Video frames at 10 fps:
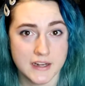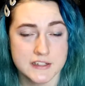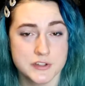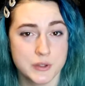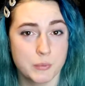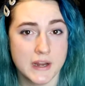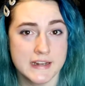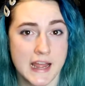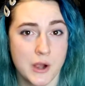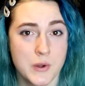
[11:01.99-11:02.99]
into them right
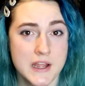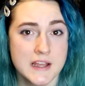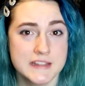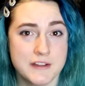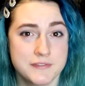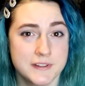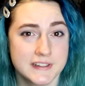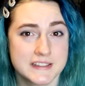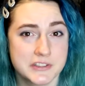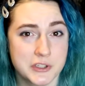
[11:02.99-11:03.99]
now, that filling is
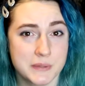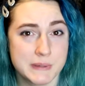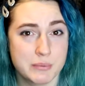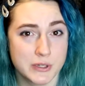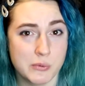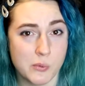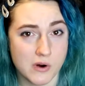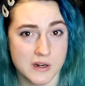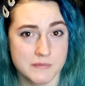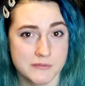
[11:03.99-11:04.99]
still gonna be pretty
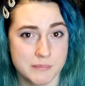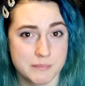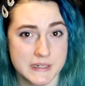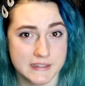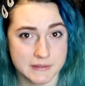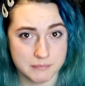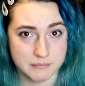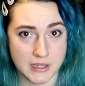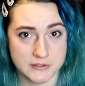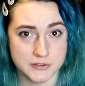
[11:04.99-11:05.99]
warm from being
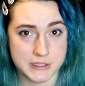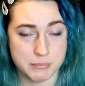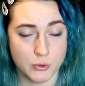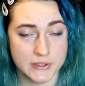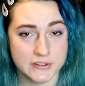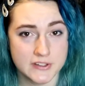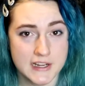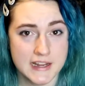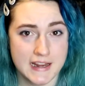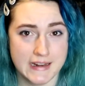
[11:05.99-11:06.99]
under the broiler,
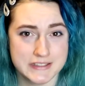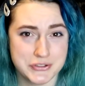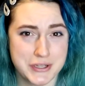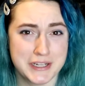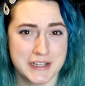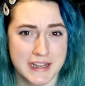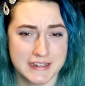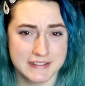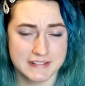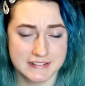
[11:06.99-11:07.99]
and it's just gonna
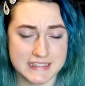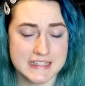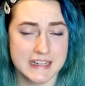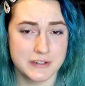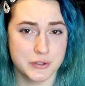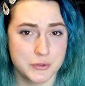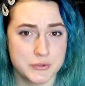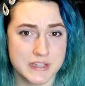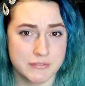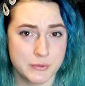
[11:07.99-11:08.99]
leak and ooze
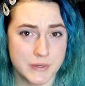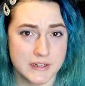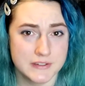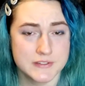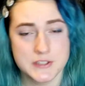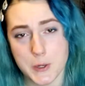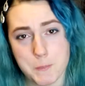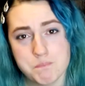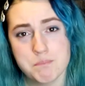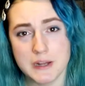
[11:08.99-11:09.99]
everywhere. So
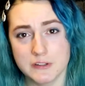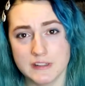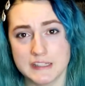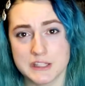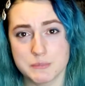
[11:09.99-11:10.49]
better to let them